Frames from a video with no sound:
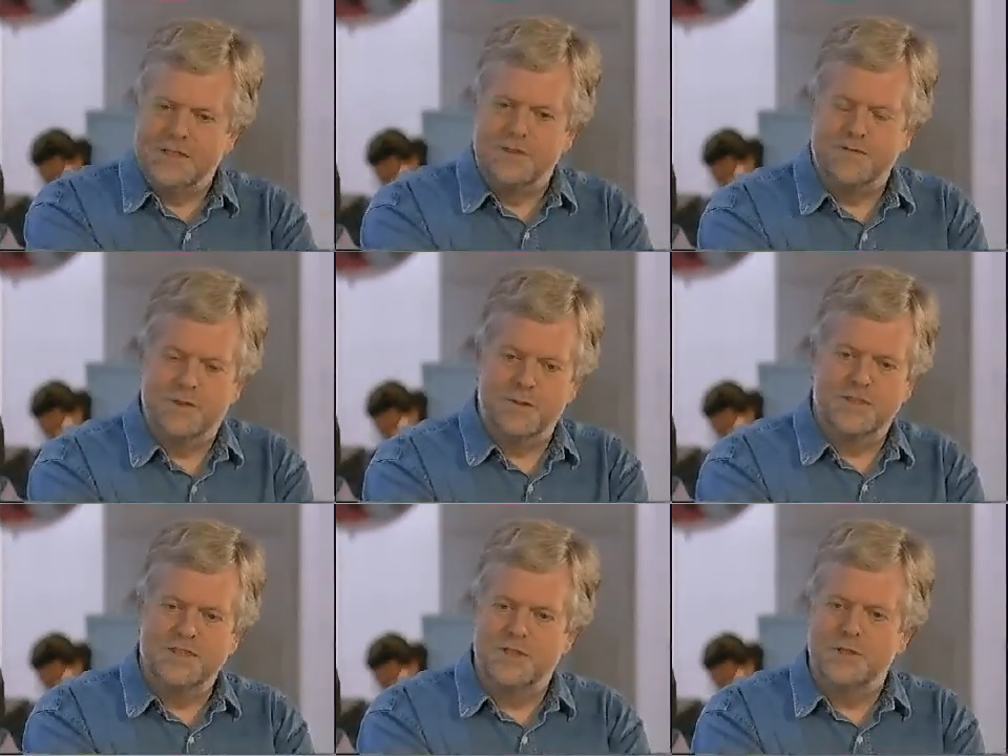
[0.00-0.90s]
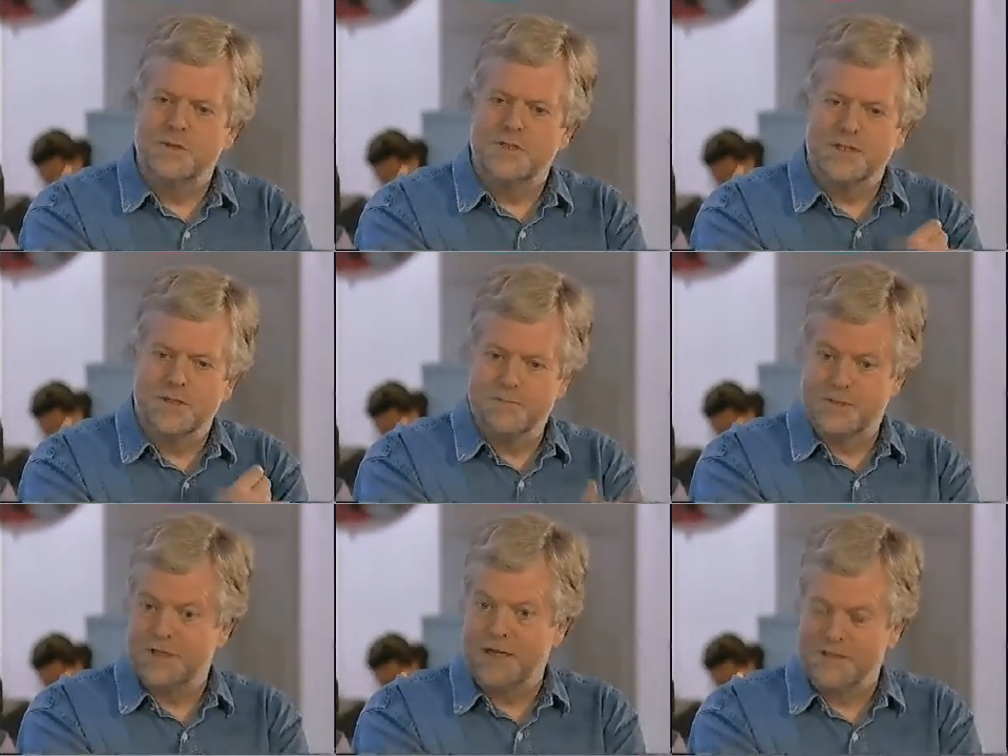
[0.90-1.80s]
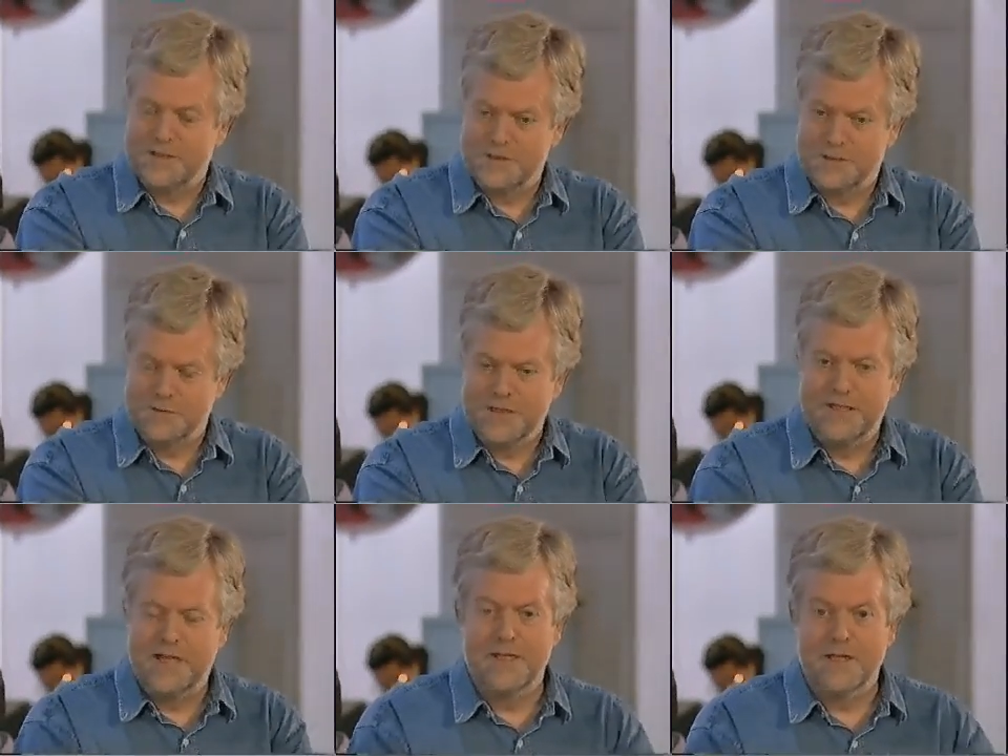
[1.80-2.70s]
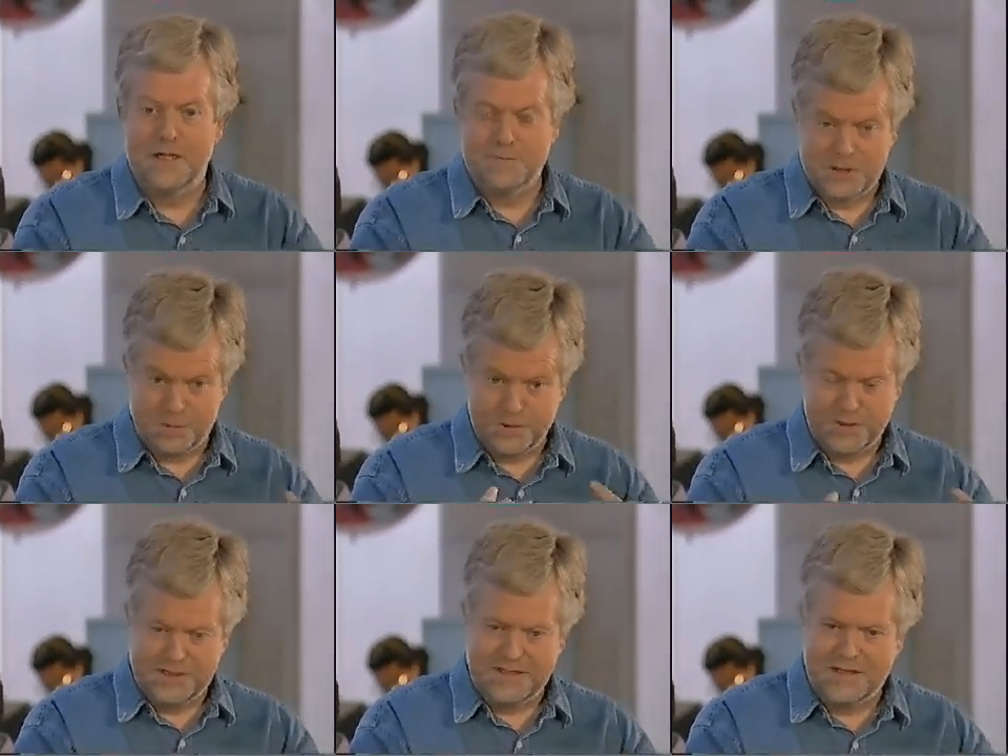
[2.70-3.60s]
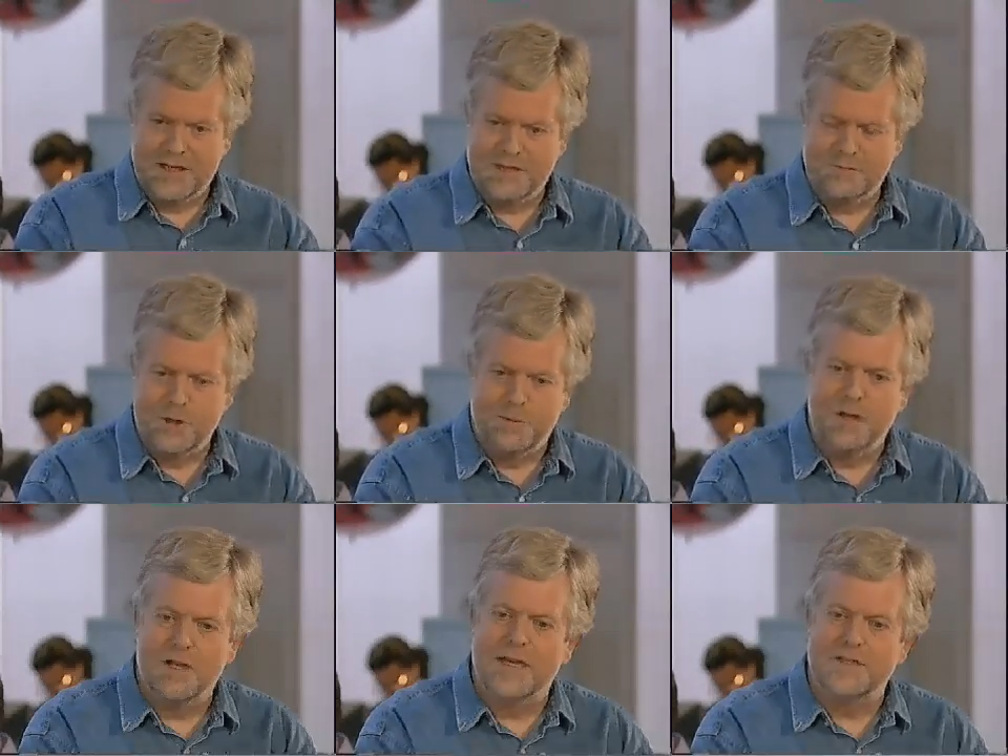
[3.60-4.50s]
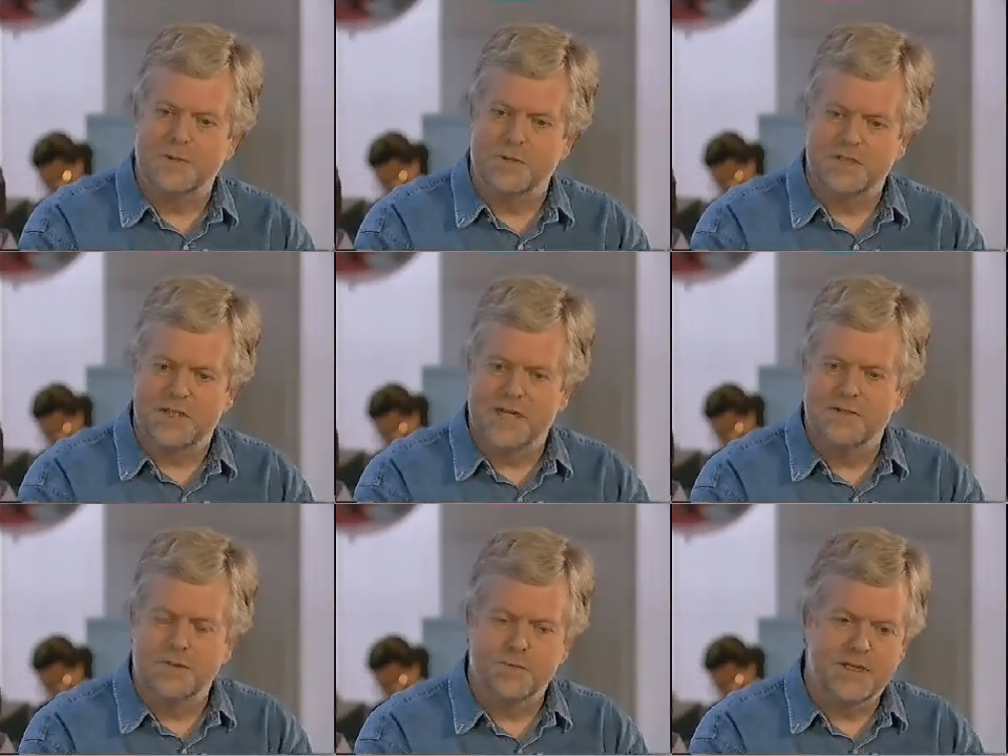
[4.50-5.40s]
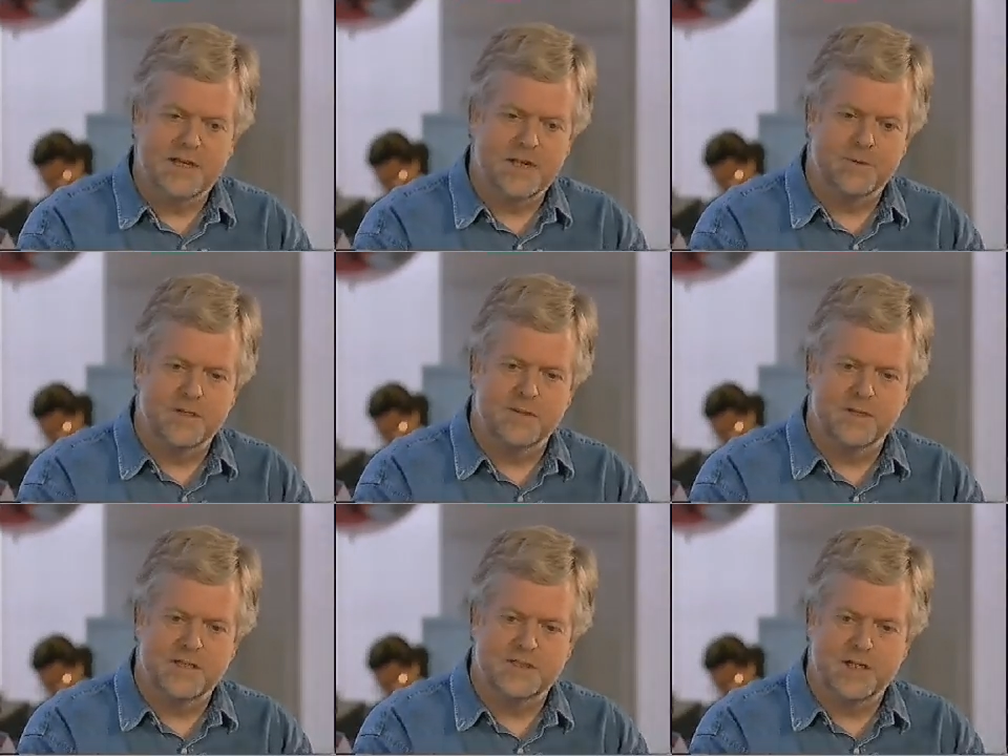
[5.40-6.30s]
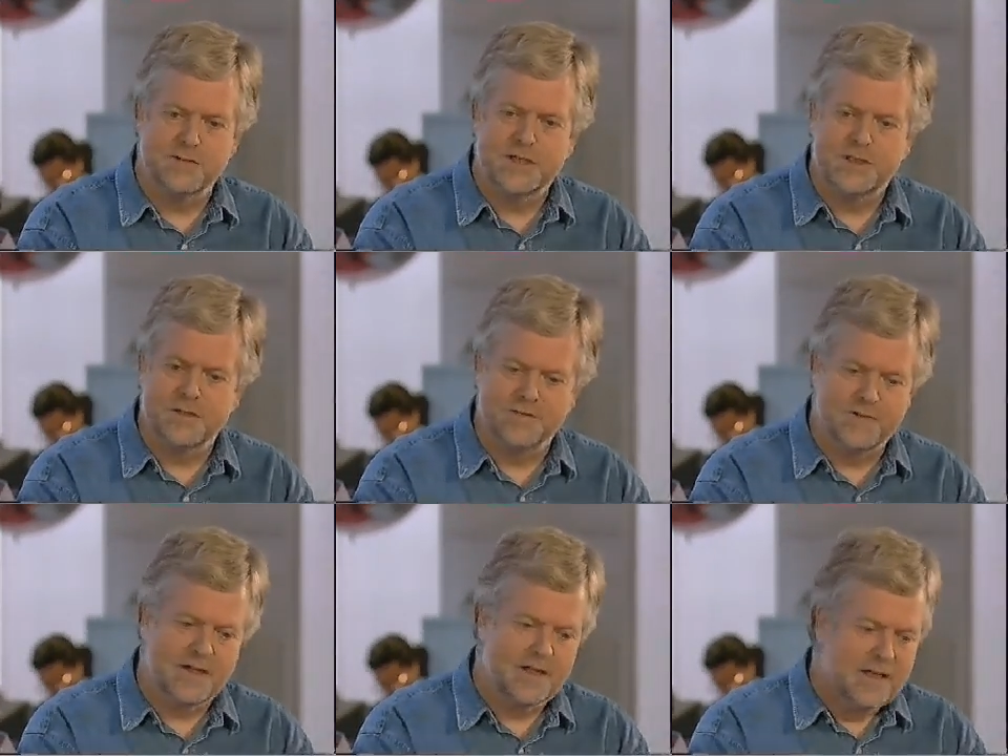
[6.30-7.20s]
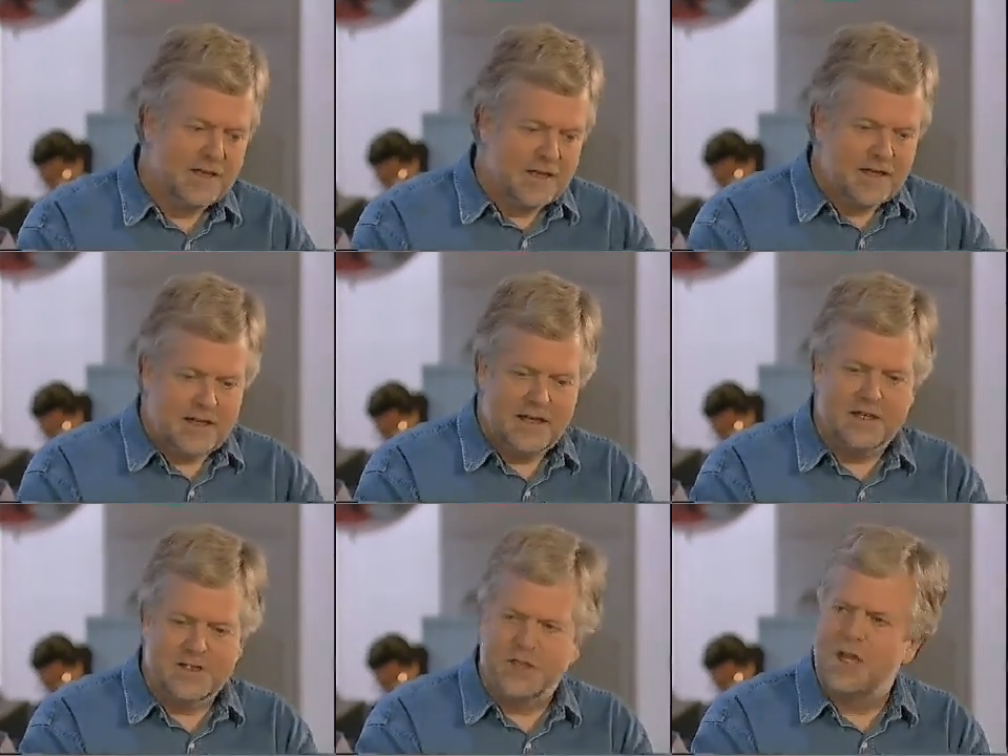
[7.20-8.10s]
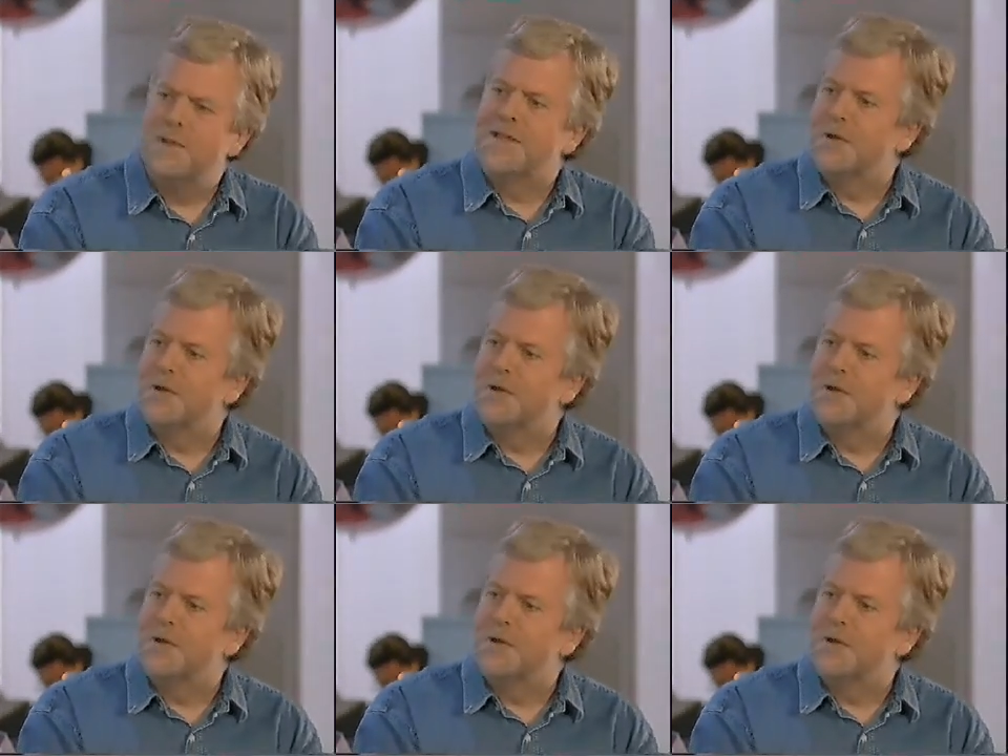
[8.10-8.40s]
danger, of course, is that you sit them staring at the screen and responding robot-like to what's there, and we end up with a generation of cyber